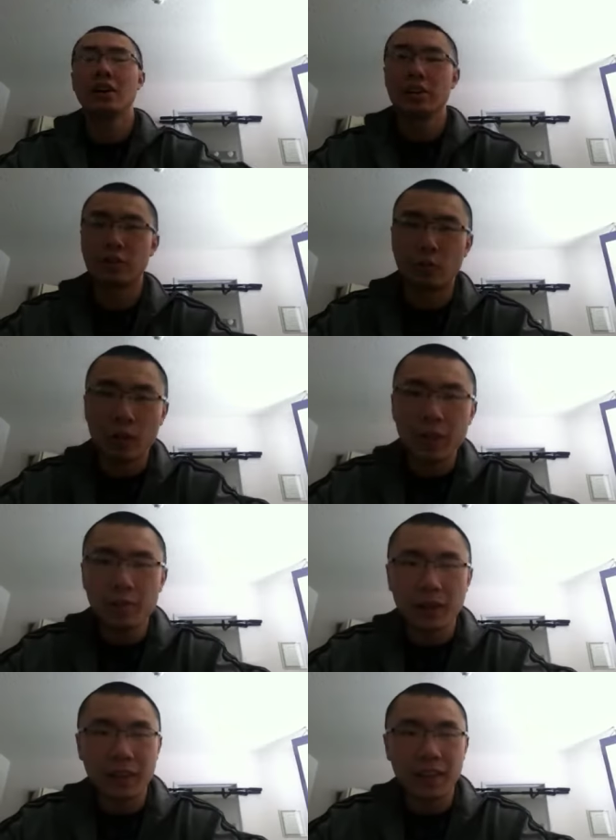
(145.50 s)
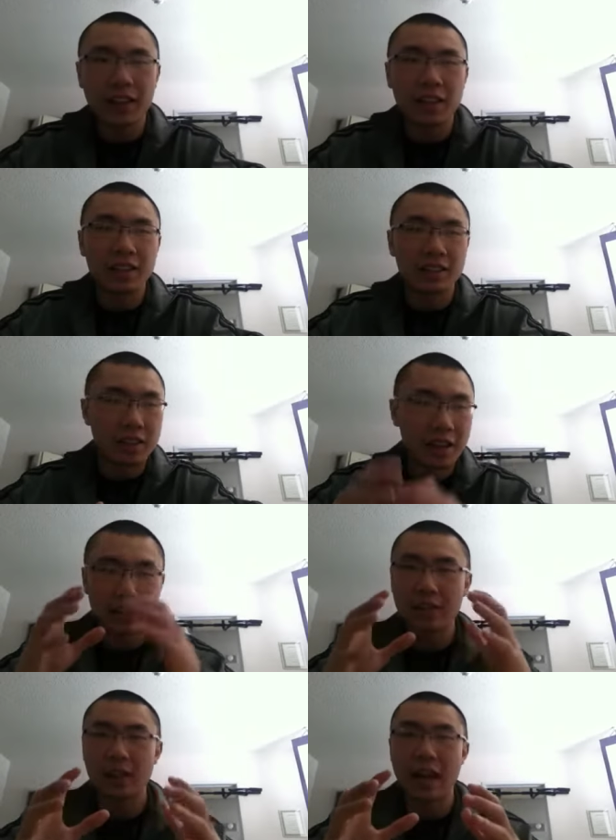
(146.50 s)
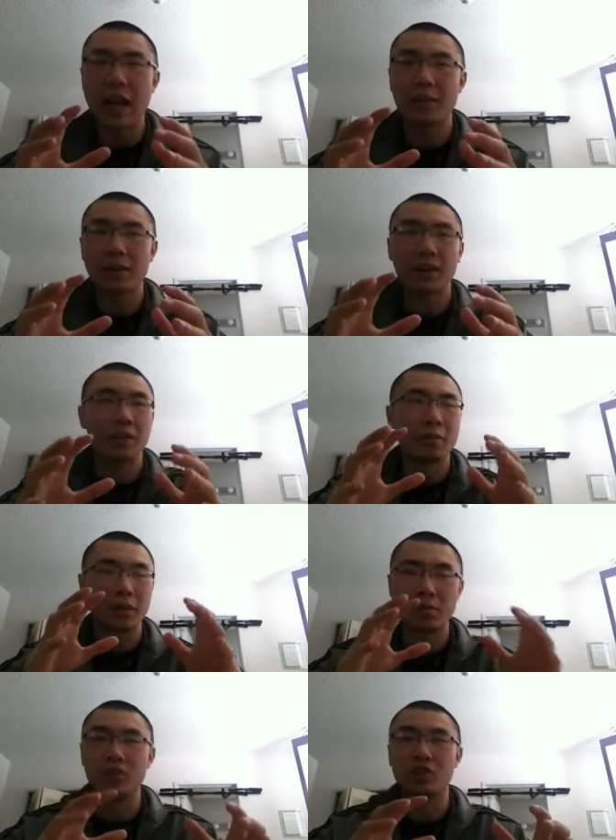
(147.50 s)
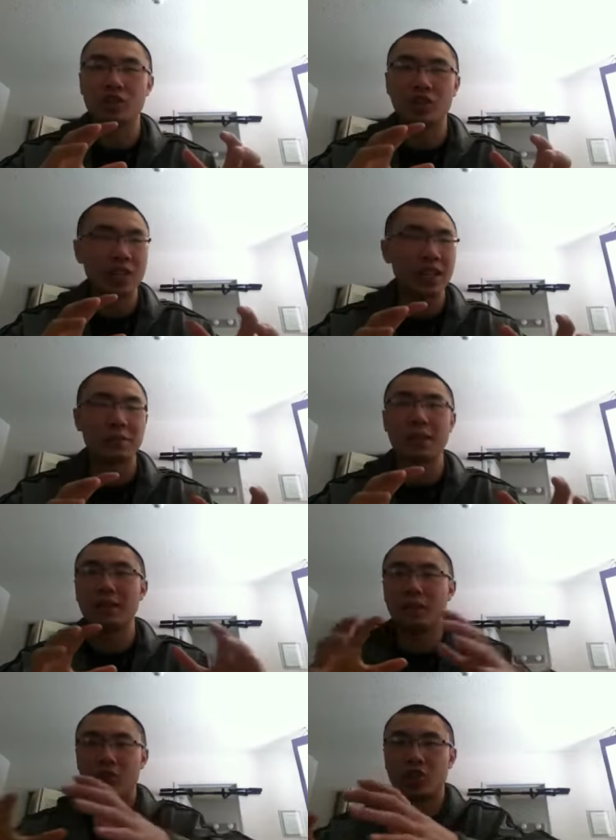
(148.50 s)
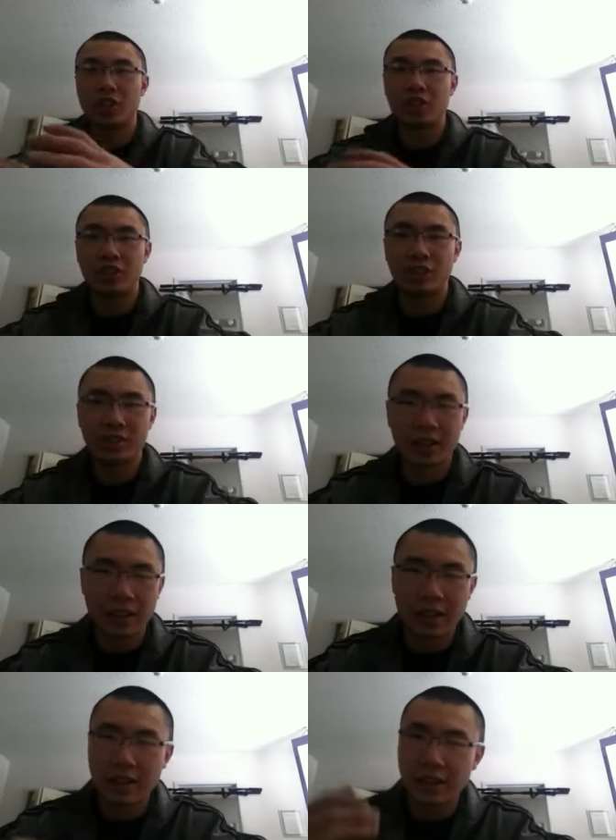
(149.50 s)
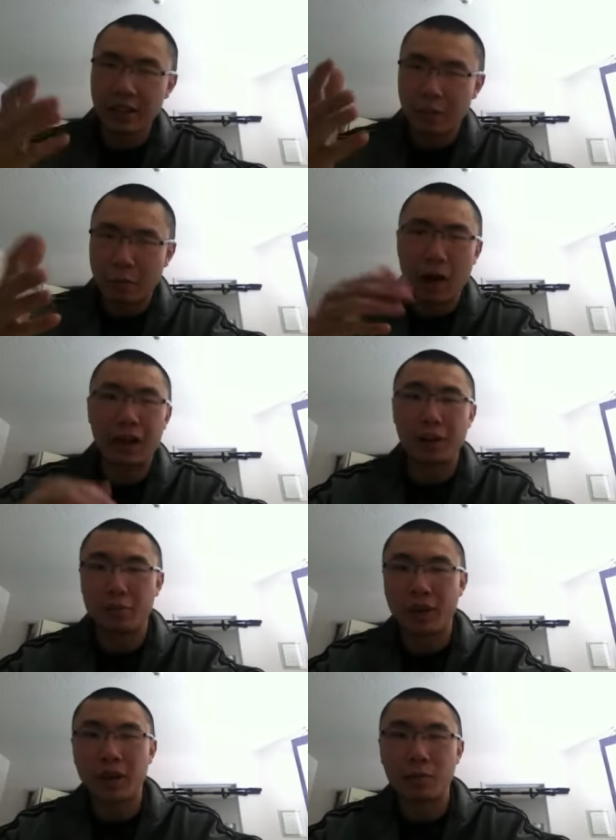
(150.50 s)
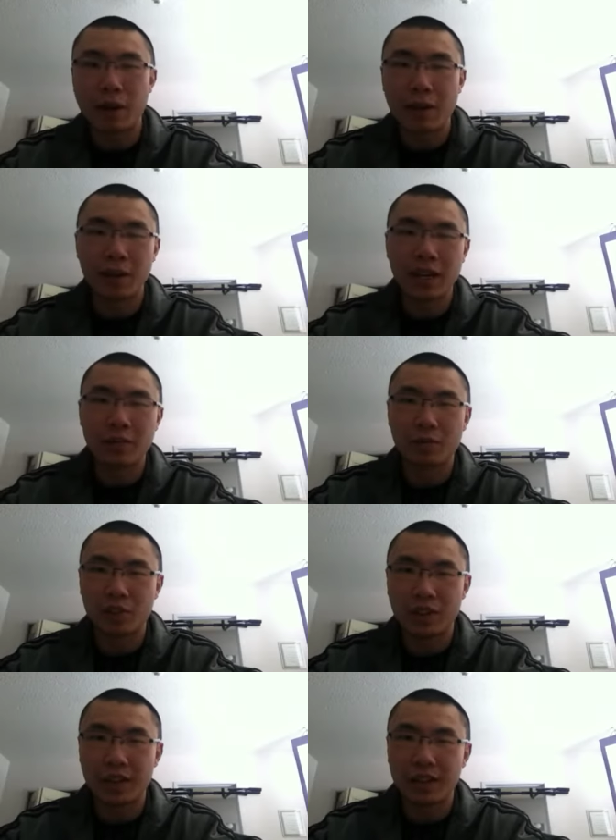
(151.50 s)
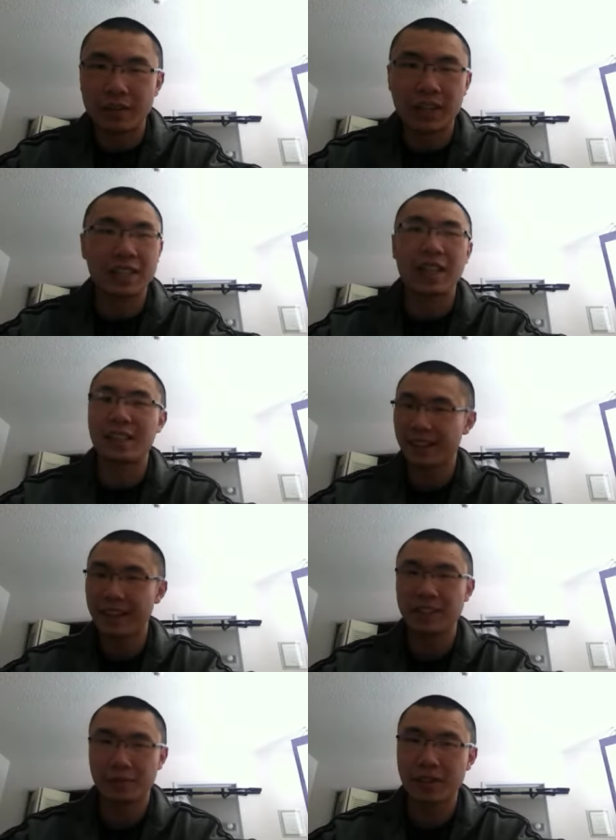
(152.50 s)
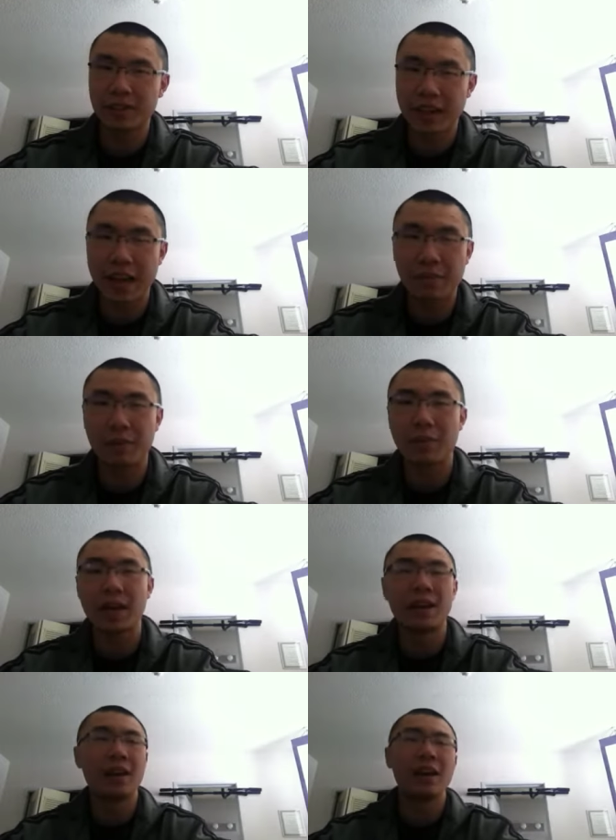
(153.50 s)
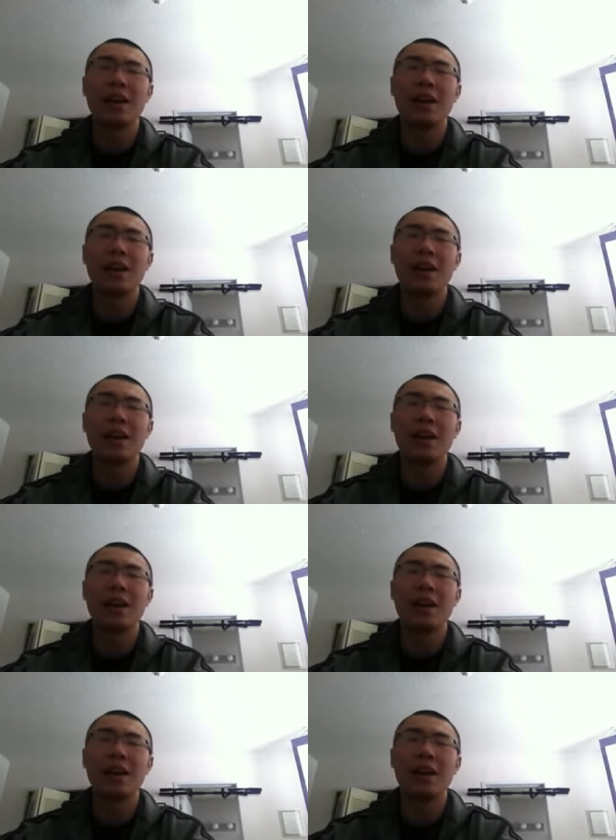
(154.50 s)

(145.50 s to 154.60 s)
So what do I think is going to happen between GSP versus Jake Shields, why did I bring up Rampage and Rashad? Because I think that's what's going to happen, man.